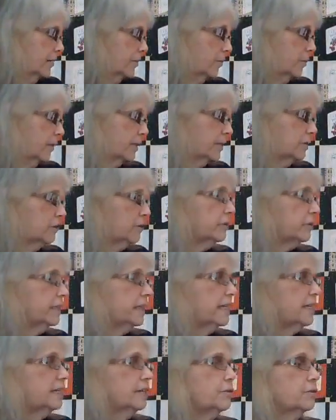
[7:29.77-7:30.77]
There was an old
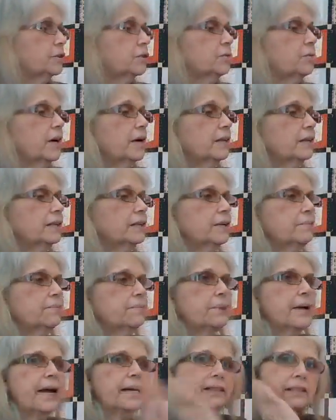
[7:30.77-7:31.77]
lady who swallowed a
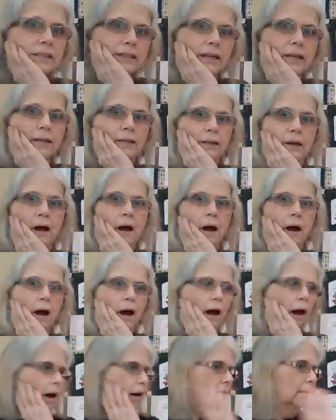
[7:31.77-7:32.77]
basket,
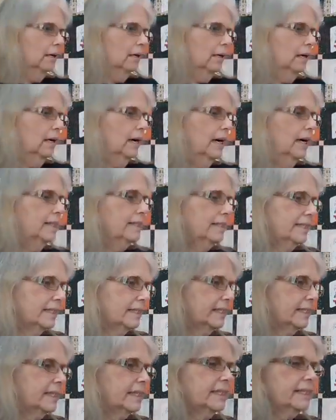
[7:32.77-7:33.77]
a
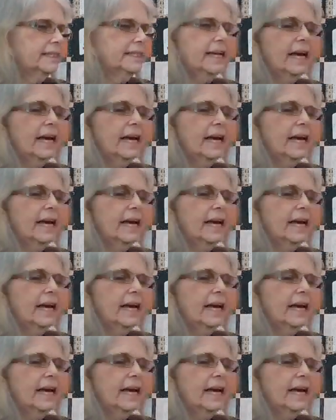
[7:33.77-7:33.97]
tisket, a